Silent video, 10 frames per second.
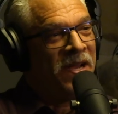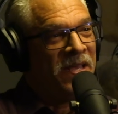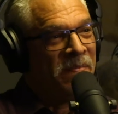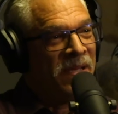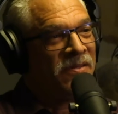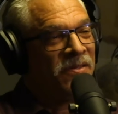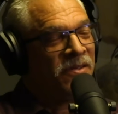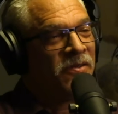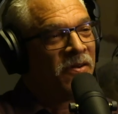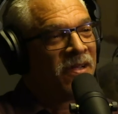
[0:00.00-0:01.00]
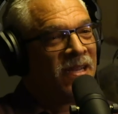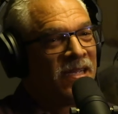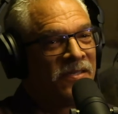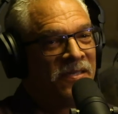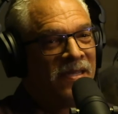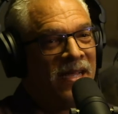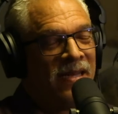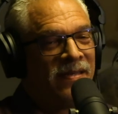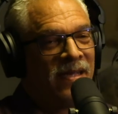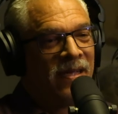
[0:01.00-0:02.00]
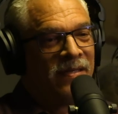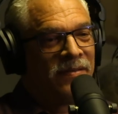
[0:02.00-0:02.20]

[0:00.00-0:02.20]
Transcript: any pieces in your collection that